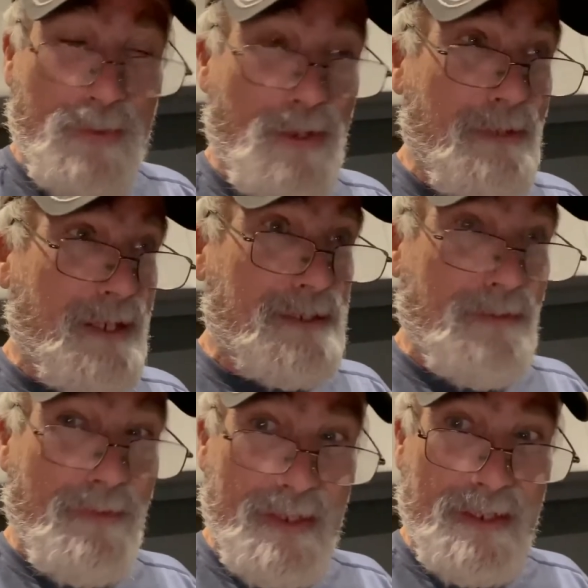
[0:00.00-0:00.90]
or because
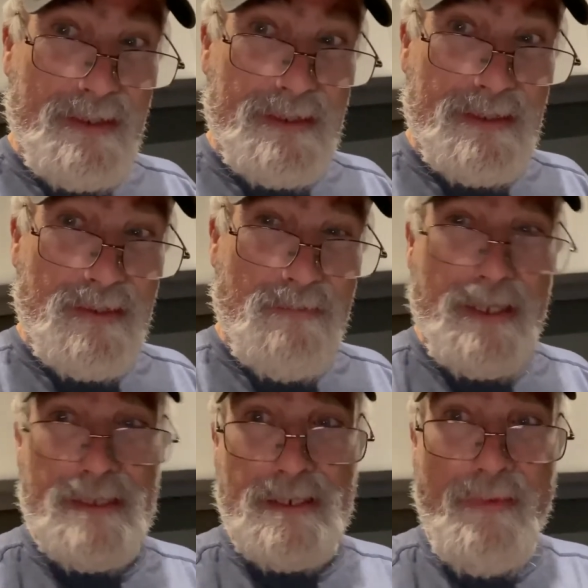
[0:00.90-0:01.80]
of this, or
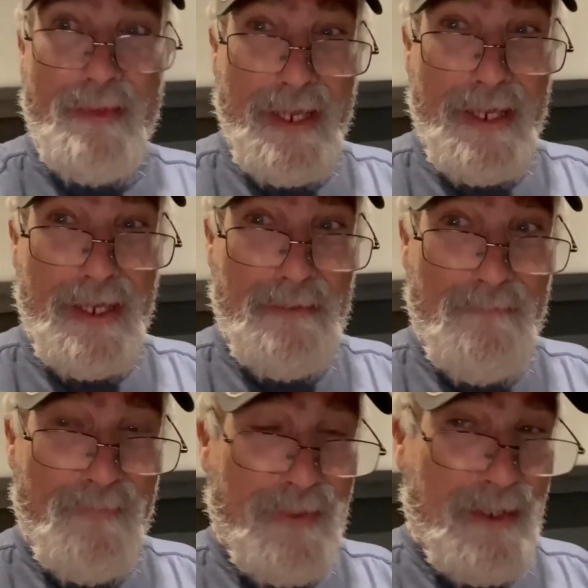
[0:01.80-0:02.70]
because of that.
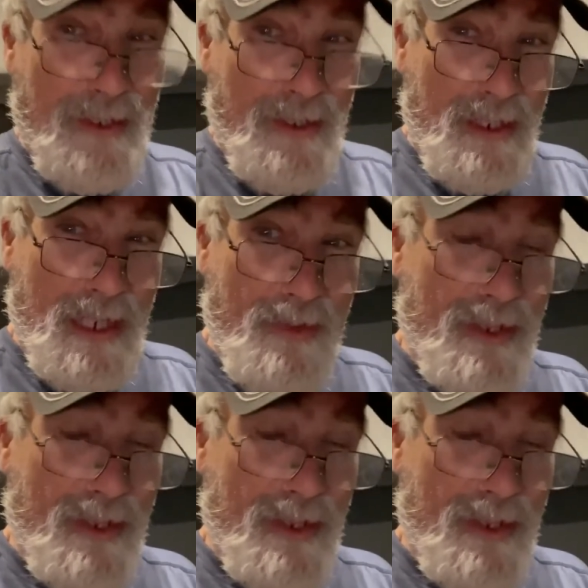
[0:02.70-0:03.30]
And